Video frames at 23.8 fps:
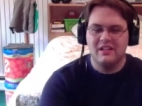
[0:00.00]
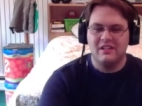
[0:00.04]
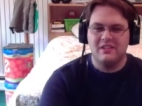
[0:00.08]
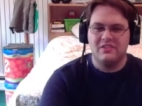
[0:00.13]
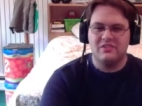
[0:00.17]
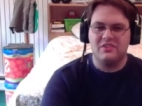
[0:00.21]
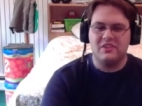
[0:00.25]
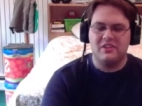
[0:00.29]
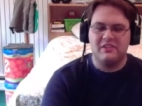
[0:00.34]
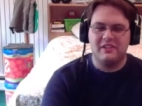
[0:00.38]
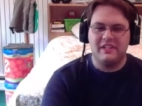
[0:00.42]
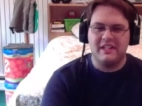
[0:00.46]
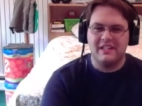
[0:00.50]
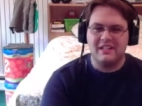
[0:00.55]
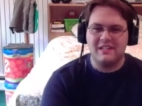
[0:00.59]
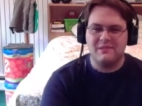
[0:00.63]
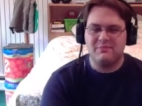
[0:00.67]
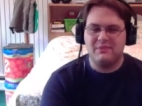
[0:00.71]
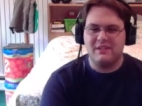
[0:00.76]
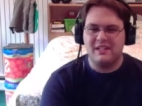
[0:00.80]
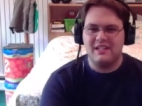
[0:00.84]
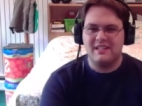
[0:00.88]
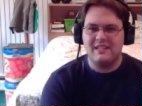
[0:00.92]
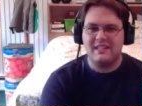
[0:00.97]
So that
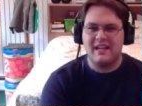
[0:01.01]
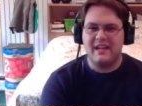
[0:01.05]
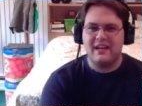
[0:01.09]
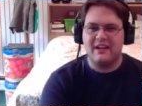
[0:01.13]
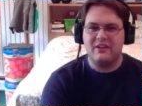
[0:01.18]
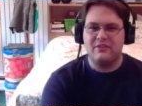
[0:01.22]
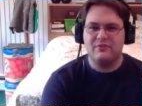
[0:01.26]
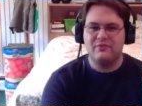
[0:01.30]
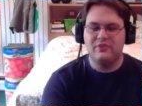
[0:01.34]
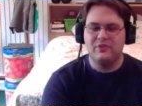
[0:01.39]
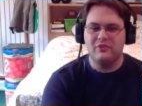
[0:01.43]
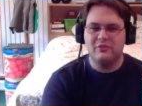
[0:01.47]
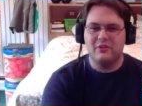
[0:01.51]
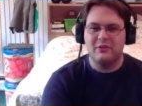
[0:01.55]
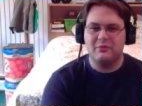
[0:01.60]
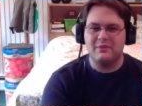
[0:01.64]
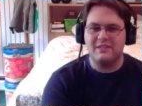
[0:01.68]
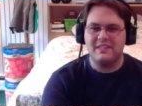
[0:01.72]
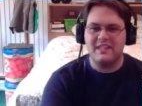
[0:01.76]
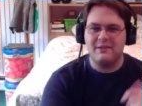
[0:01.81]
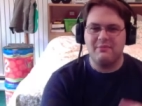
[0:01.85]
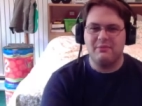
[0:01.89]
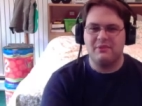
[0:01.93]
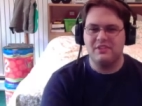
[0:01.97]
explains how Fuwa
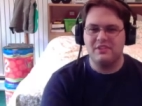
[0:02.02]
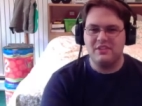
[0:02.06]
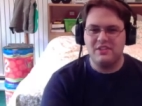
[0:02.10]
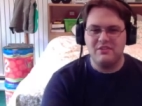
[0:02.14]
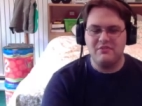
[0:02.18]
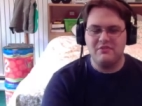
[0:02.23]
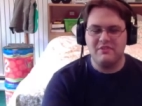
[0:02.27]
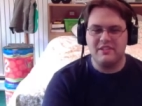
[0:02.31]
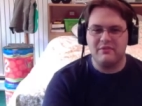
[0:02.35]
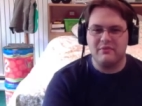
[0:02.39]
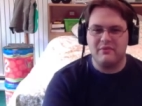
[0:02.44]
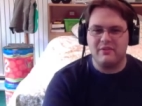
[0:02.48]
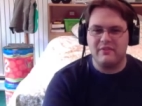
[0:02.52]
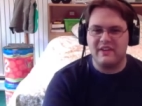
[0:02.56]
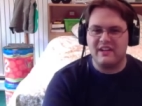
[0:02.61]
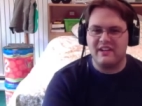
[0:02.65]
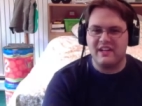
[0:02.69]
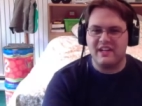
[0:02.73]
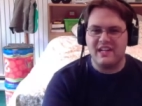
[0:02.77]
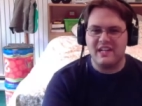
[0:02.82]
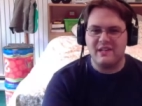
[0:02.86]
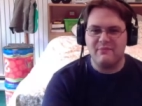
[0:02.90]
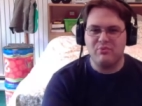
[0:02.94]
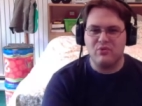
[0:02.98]
was able to use it without
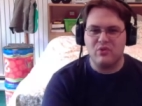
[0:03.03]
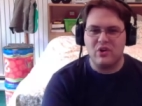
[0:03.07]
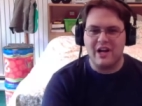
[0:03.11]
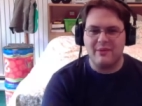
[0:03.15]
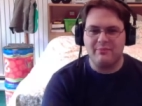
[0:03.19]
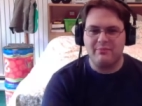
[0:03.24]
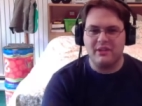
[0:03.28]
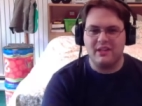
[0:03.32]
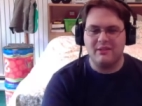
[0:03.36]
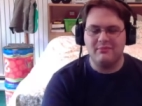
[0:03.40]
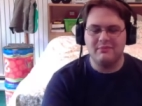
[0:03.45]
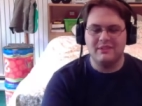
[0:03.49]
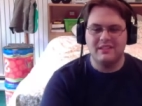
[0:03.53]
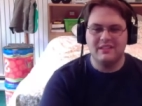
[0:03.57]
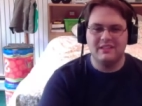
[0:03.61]
any problem.